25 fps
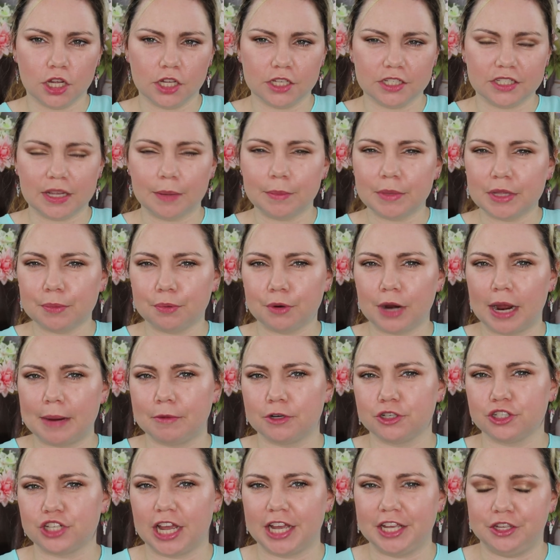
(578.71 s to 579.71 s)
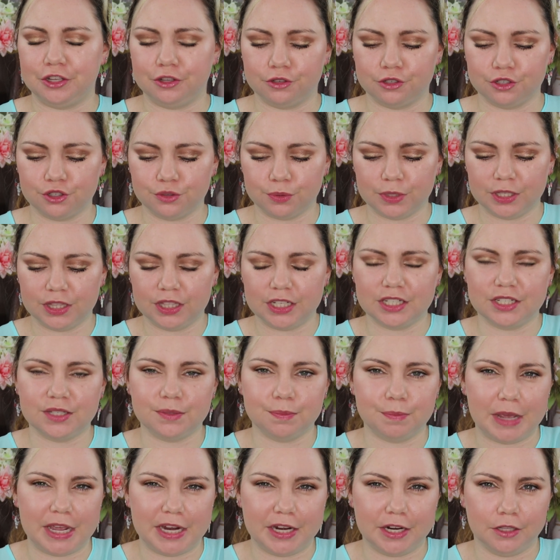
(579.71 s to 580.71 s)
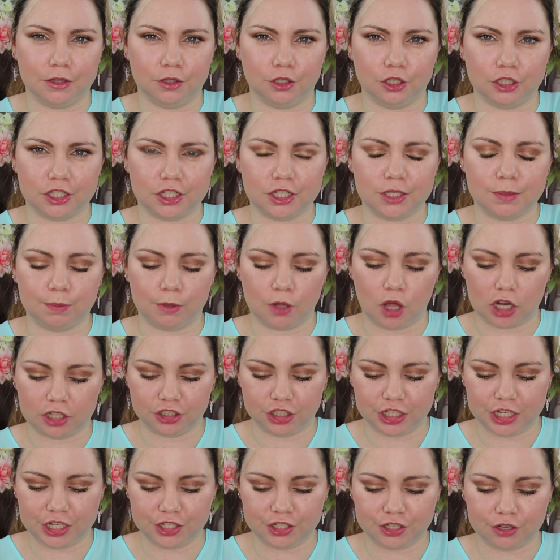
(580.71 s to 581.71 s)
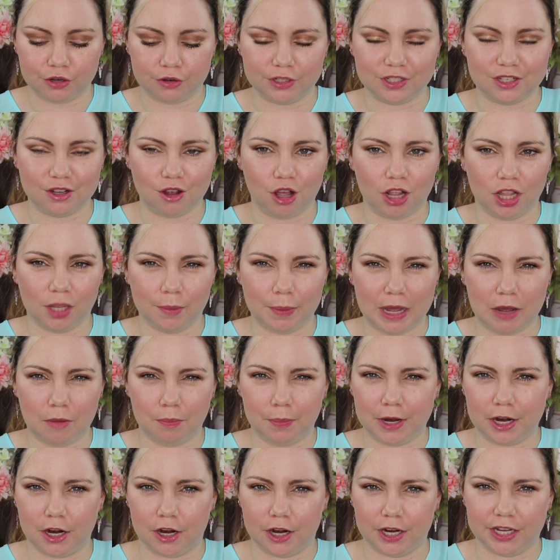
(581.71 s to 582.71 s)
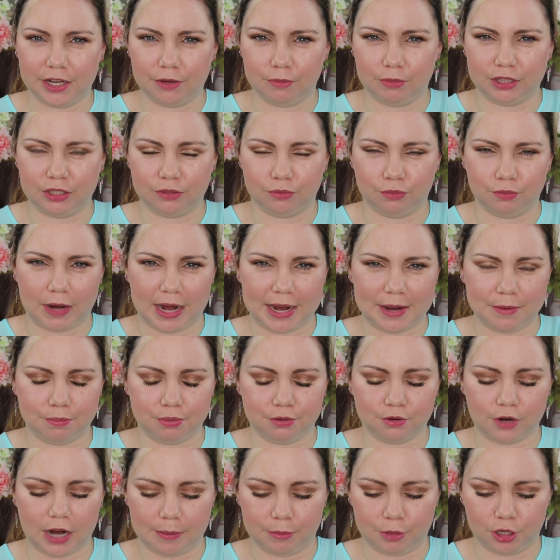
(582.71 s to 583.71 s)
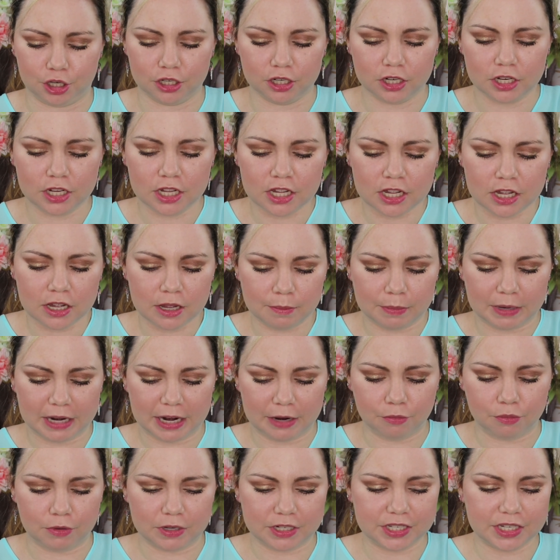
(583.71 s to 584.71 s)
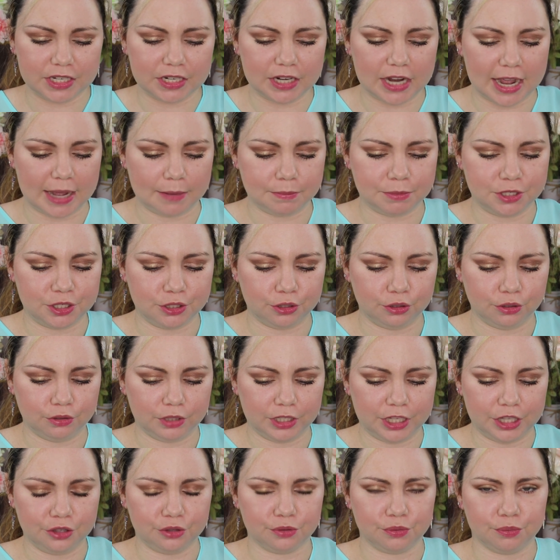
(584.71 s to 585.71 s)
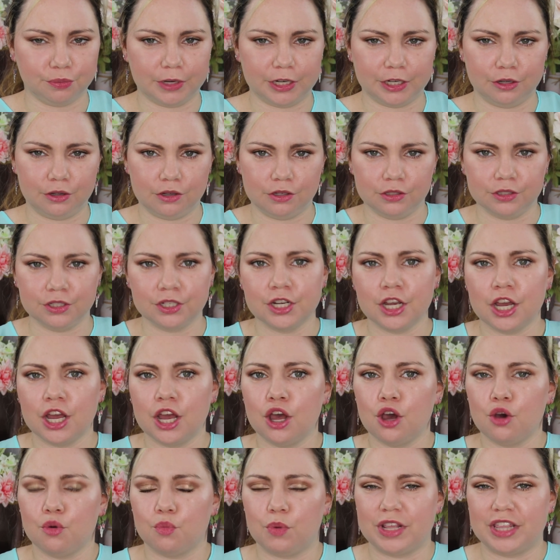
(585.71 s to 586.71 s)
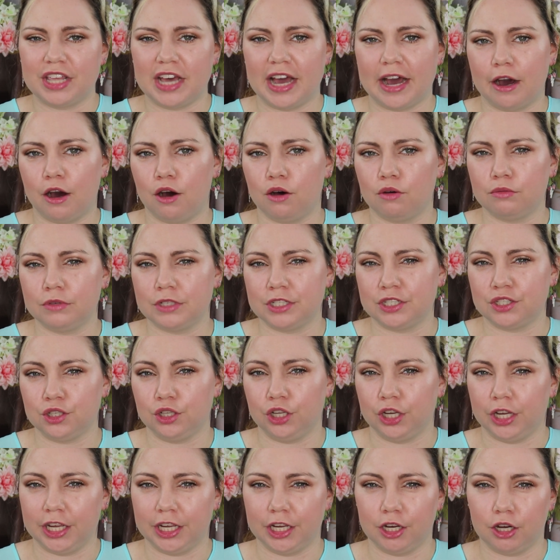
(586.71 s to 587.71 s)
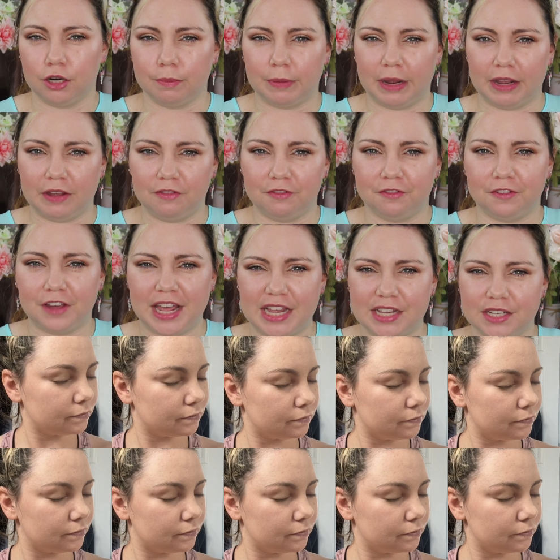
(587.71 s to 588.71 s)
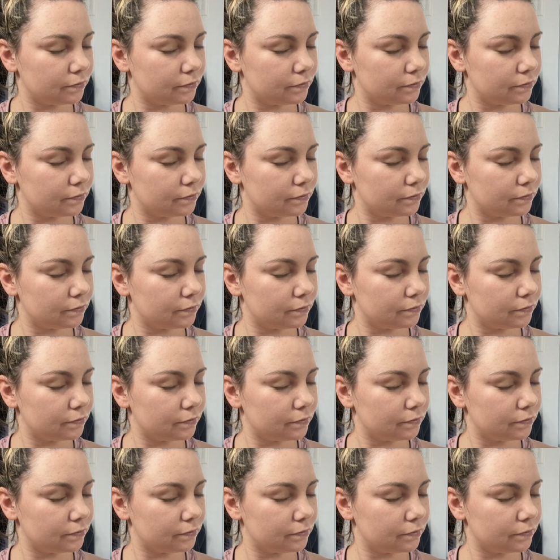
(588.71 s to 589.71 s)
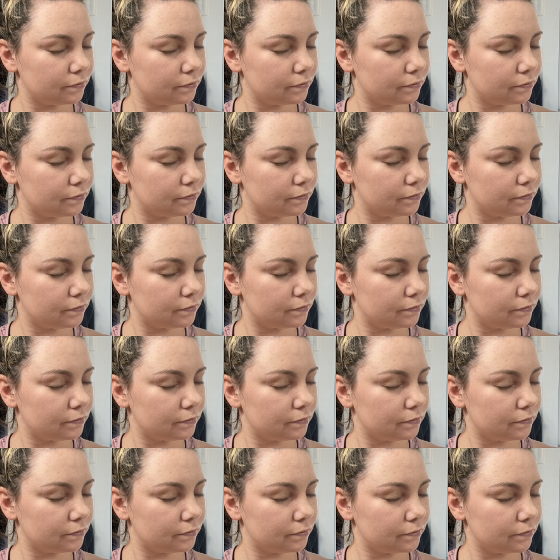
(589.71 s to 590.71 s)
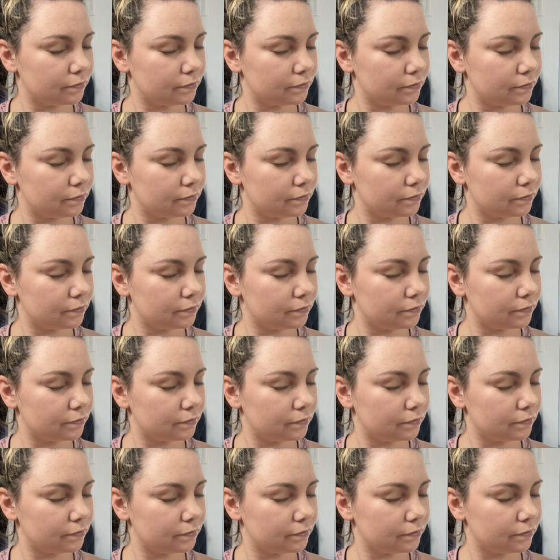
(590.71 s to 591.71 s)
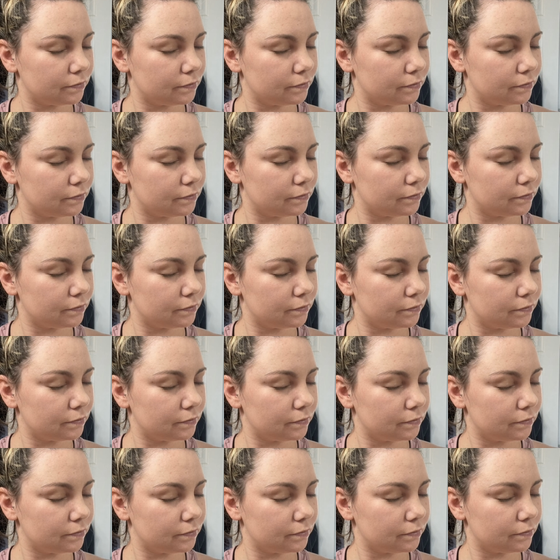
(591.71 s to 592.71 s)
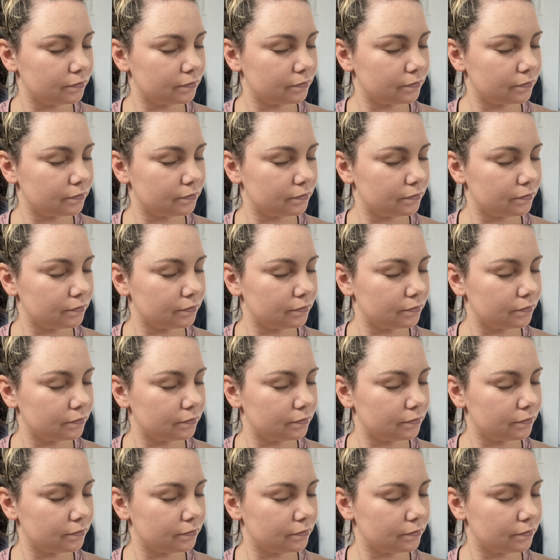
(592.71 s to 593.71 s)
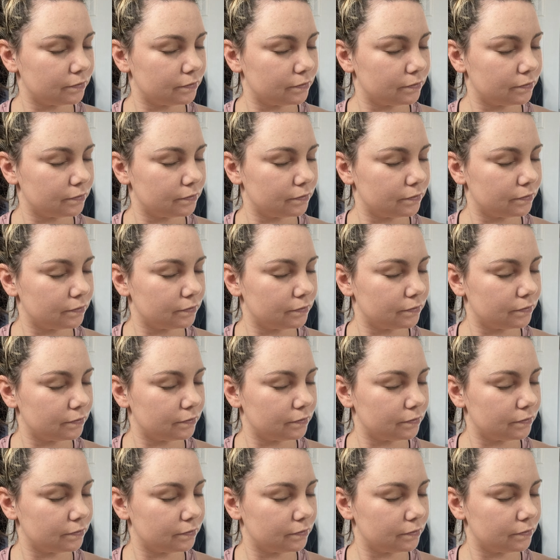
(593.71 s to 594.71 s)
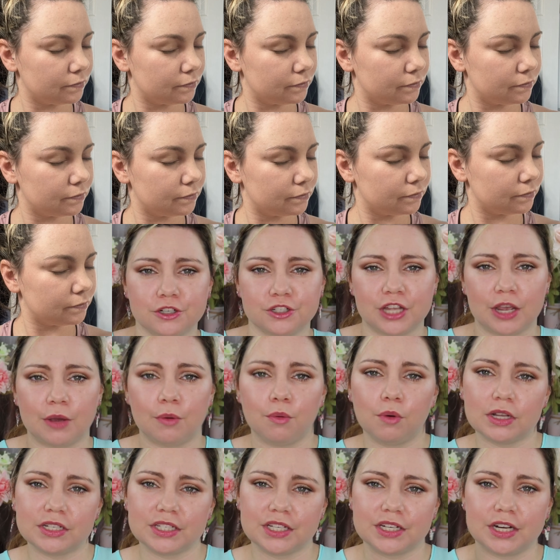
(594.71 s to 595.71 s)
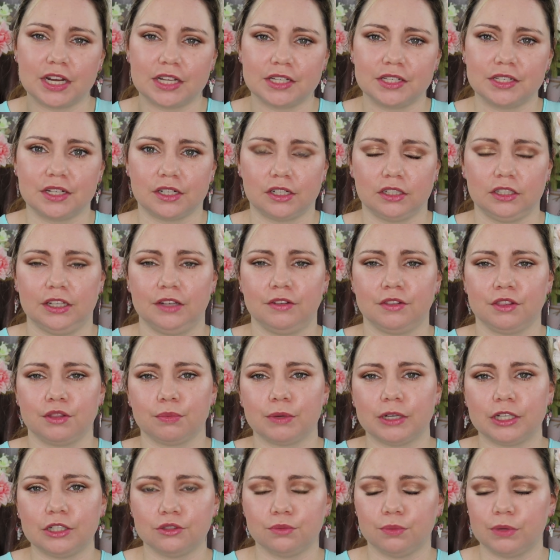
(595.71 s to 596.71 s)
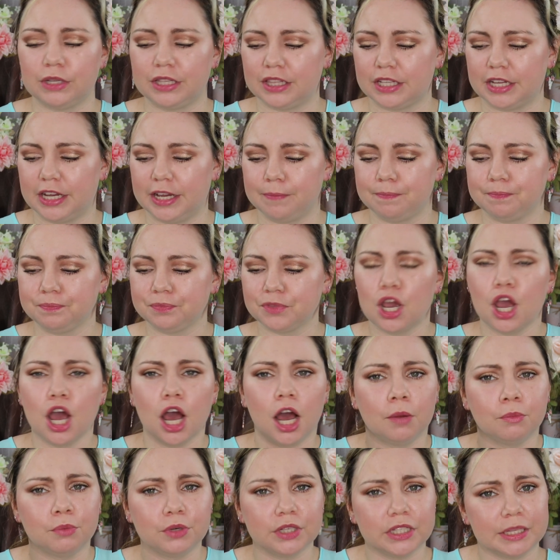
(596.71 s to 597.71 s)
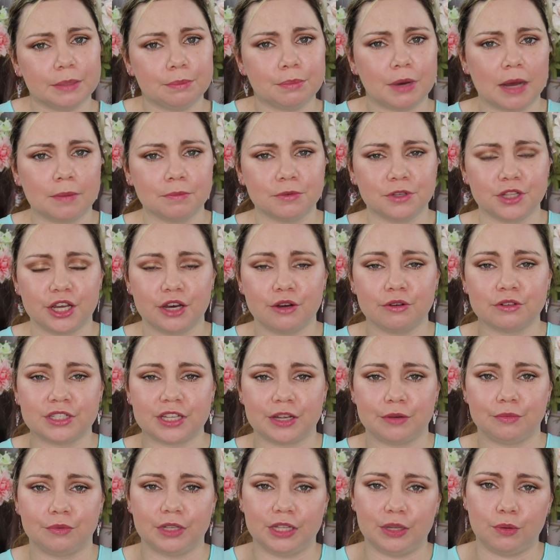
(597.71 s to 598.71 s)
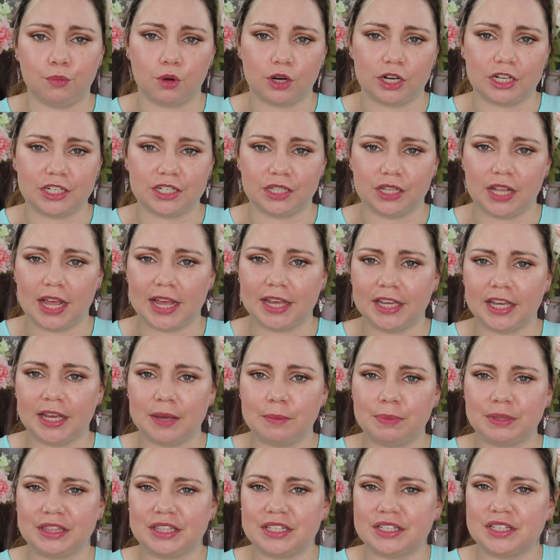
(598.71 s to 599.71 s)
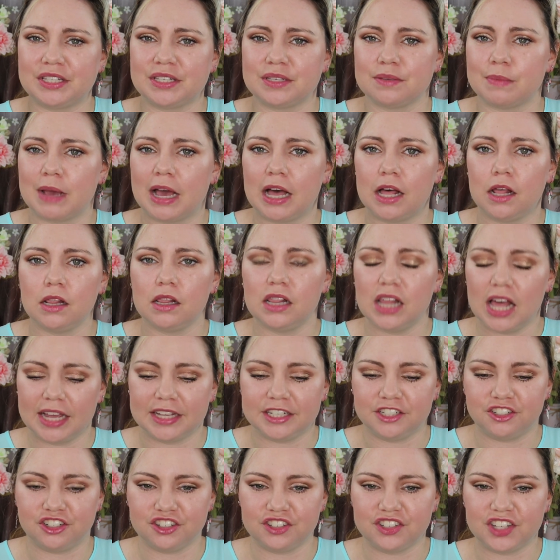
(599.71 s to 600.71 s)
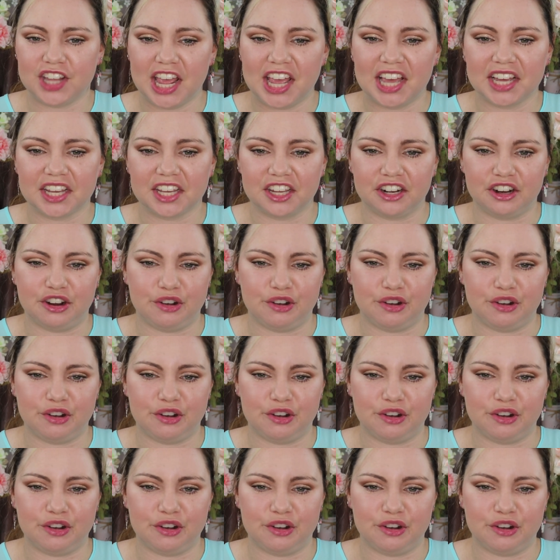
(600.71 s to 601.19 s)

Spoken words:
Some of the primers I used with this made it look splotchy, so it's all about pairing it with the right primer, but I wasn't absolutely thrilled with how it was looking on my face. I felt like the Bareminerals looks better on my face, and after wearing this a few times, putting it with different primers, I wasn't necessarily thrilled with it. I'm really bummed though, because I really wanted to like it, but the smell, I just can't get